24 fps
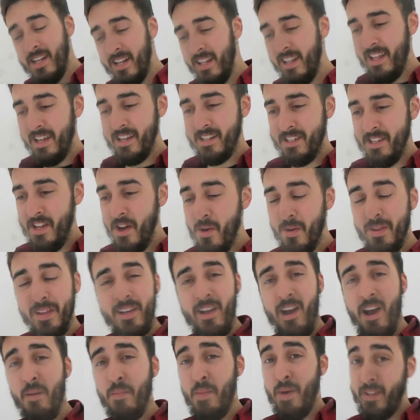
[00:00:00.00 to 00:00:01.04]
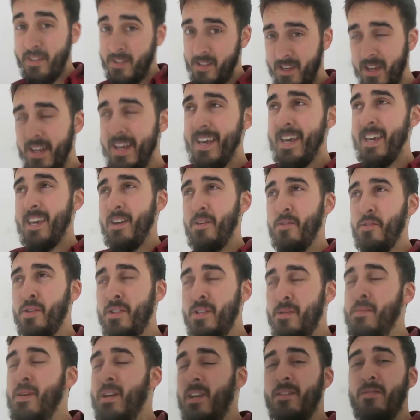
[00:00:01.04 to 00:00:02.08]
gotta let us know in the comments if we
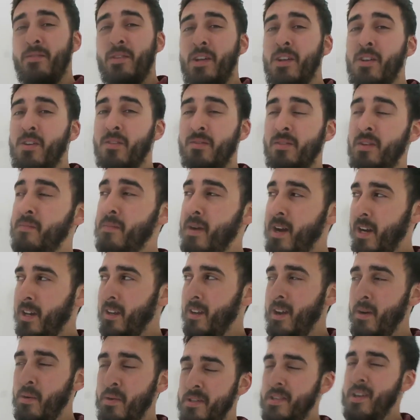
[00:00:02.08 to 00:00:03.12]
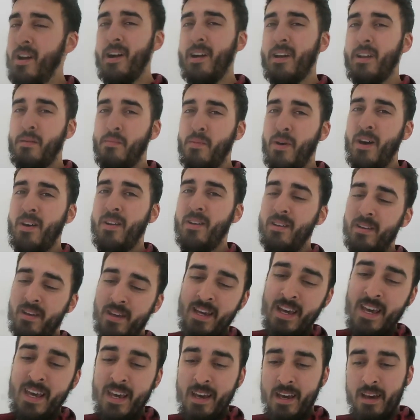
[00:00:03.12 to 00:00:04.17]
should make a video of it. Mike and I were talking about it,
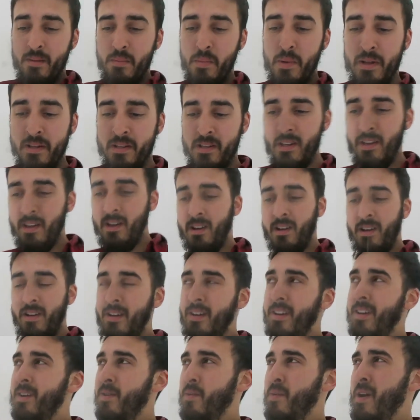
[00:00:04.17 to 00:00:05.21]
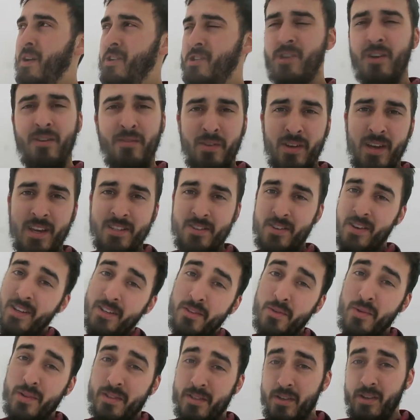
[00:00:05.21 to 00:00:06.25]
but we're not sure if you guys are
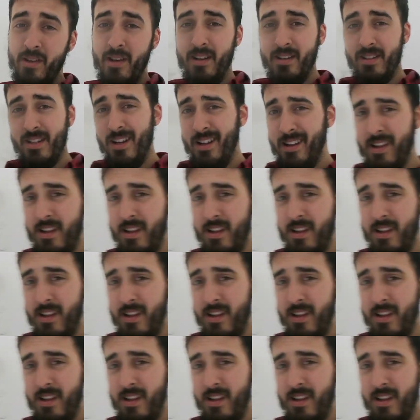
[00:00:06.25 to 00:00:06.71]
into it, so you guys gotta